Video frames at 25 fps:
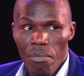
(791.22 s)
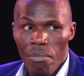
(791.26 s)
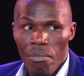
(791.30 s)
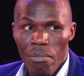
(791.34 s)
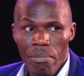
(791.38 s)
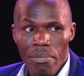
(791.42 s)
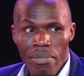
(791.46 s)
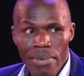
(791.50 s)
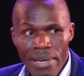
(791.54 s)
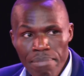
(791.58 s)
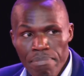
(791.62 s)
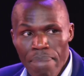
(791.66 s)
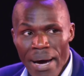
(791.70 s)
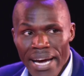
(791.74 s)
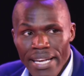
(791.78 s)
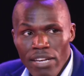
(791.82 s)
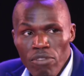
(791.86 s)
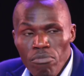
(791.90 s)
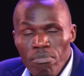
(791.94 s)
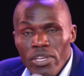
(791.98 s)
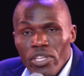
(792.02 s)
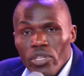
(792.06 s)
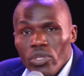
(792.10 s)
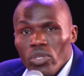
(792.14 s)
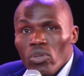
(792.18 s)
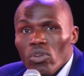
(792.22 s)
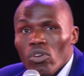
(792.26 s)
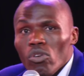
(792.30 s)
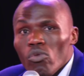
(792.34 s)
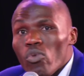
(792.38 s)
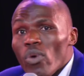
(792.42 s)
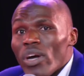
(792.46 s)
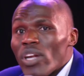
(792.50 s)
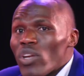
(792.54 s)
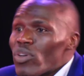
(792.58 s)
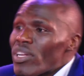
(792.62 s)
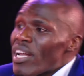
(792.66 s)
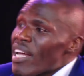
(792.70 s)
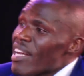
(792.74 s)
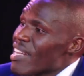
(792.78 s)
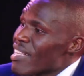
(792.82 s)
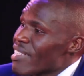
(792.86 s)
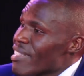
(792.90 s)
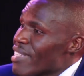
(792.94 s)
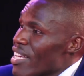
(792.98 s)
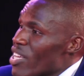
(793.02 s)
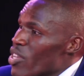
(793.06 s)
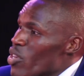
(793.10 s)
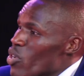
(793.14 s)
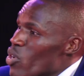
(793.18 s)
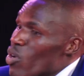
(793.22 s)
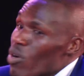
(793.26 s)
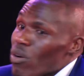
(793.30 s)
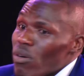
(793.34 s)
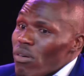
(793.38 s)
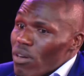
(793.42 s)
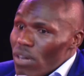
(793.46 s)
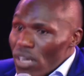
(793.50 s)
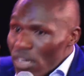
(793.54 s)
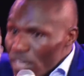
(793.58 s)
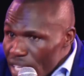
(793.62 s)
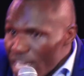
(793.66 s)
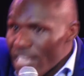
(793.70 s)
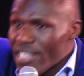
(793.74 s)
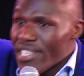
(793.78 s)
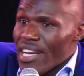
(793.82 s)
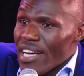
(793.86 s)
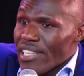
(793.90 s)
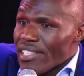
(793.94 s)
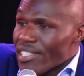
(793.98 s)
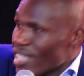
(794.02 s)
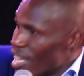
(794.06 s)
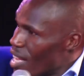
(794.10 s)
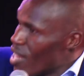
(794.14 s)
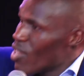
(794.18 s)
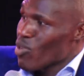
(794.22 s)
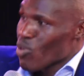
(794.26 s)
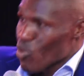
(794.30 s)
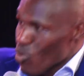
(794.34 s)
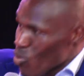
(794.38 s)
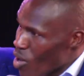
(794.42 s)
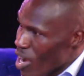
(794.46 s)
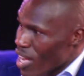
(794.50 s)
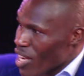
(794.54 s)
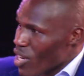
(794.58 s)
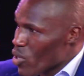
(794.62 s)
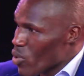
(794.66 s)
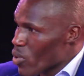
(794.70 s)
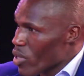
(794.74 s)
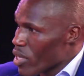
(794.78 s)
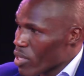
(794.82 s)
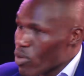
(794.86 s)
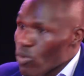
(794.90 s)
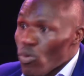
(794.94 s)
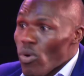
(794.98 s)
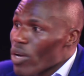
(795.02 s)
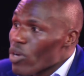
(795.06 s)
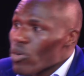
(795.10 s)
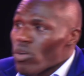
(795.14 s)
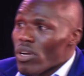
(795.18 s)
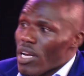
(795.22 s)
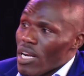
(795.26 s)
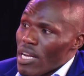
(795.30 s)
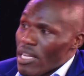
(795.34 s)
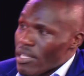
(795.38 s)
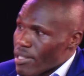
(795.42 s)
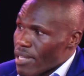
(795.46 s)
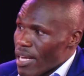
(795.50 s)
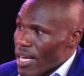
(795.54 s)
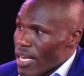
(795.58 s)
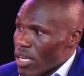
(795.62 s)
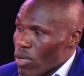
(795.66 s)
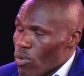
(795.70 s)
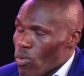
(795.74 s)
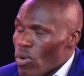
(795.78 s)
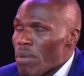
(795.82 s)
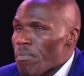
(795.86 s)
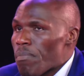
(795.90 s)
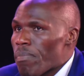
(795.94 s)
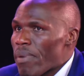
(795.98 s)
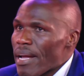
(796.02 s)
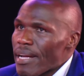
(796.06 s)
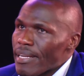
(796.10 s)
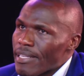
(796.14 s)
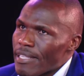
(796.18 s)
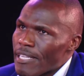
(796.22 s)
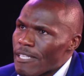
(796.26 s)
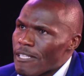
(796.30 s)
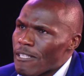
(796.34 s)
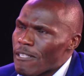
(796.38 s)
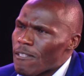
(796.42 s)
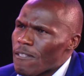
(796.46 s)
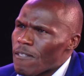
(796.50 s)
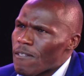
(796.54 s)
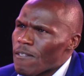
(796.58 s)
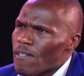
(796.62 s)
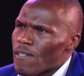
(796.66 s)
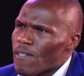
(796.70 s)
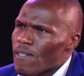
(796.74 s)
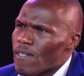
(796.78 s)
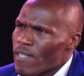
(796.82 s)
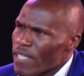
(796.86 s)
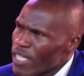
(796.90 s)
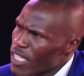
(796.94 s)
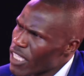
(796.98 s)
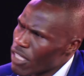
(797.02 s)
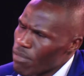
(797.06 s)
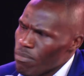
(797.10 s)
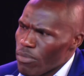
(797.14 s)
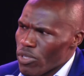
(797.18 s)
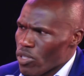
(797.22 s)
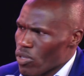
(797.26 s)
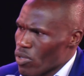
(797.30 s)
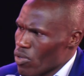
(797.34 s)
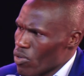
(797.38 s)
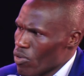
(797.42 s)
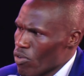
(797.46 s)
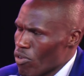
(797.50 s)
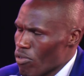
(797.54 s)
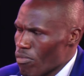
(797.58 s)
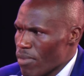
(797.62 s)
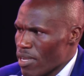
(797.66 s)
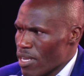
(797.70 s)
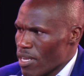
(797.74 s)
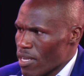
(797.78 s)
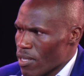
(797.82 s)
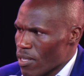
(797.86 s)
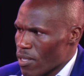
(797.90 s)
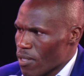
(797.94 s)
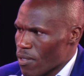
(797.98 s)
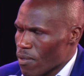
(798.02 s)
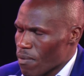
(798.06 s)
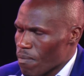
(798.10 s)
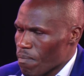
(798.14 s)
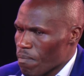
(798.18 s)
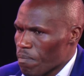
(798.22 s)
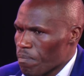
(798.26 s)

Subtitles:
But no missional, we were not understanding, you know, they just tell you, go and do it. We were not understanding. We planted 6 missional communities.